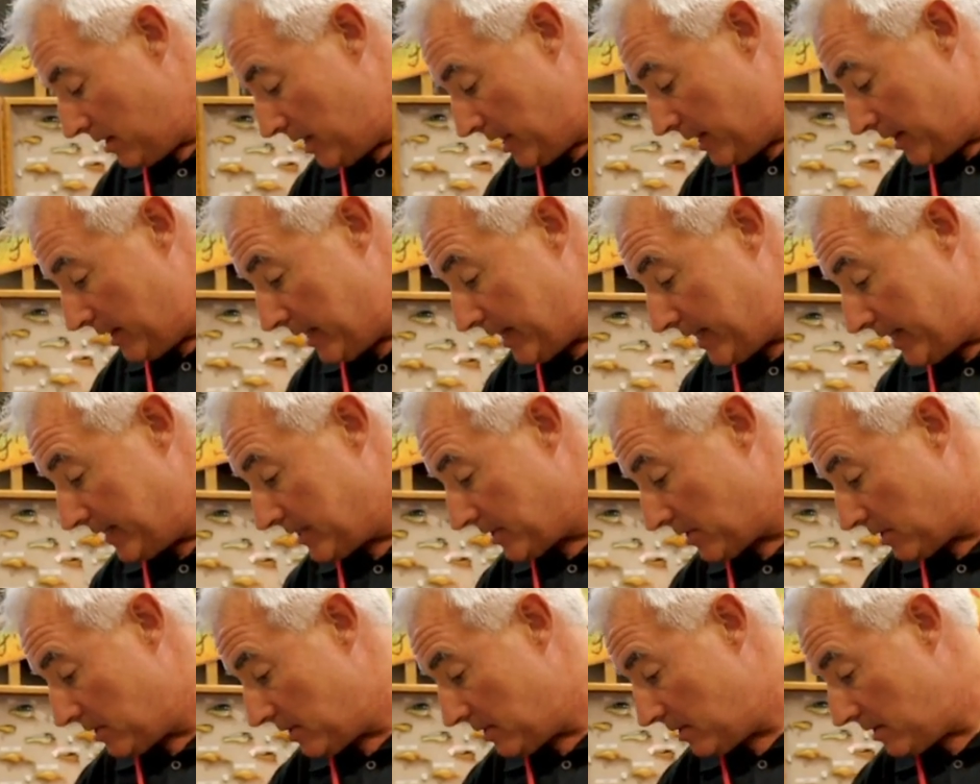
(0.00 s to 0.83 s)
then
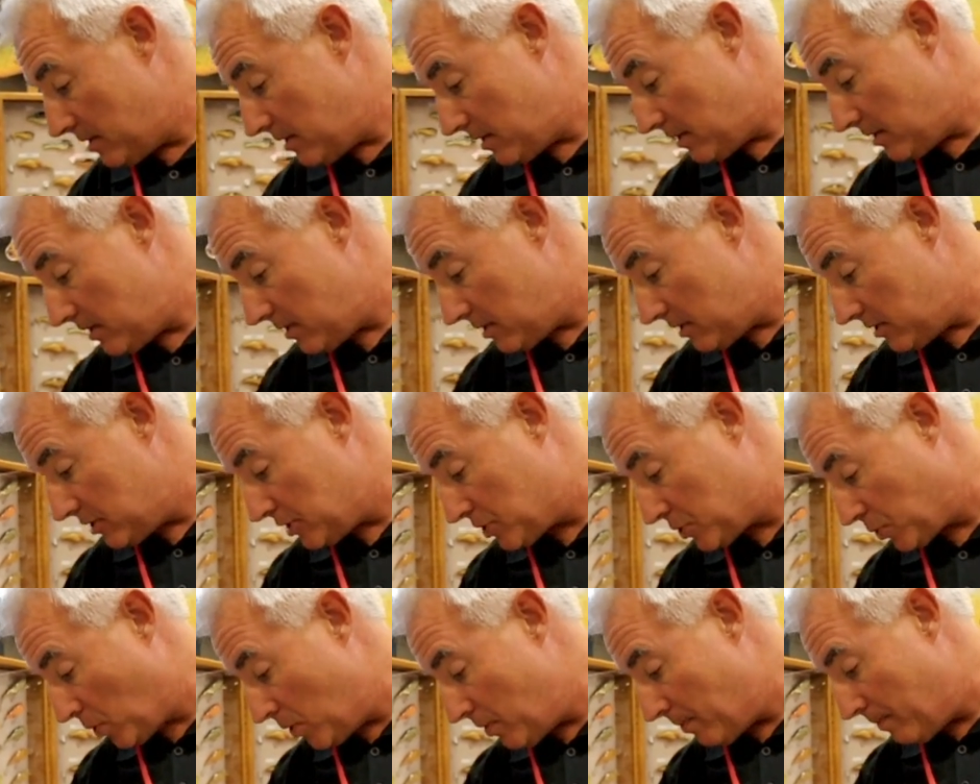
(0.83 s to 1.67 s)
these are
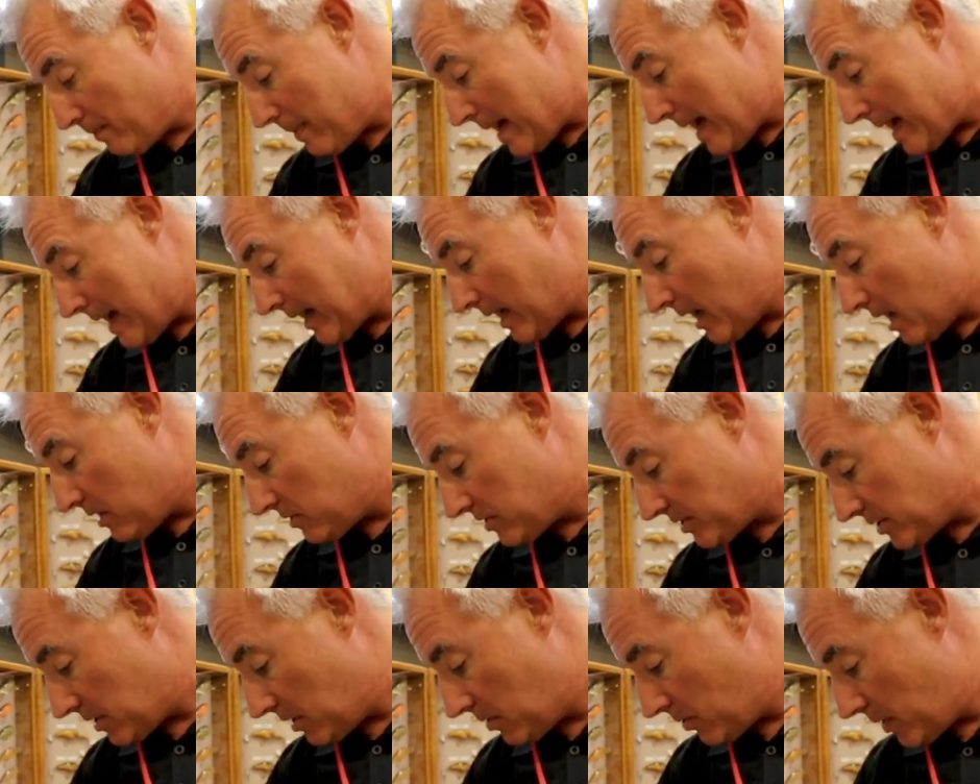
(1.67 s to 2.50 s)
swooped back
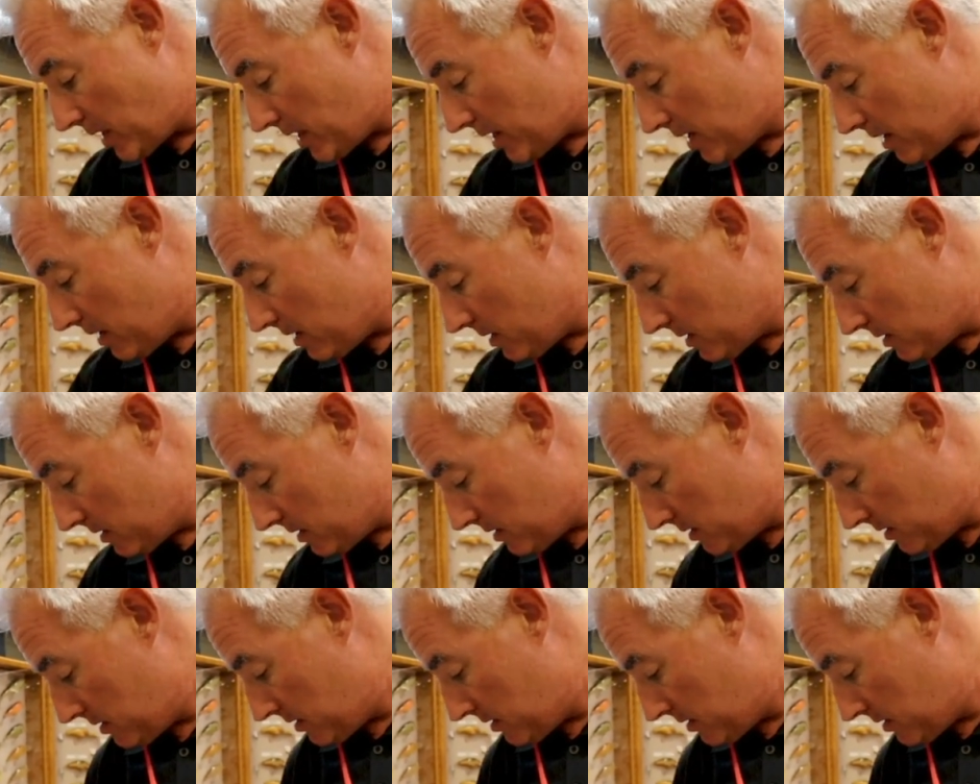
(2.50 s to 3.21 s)
also here.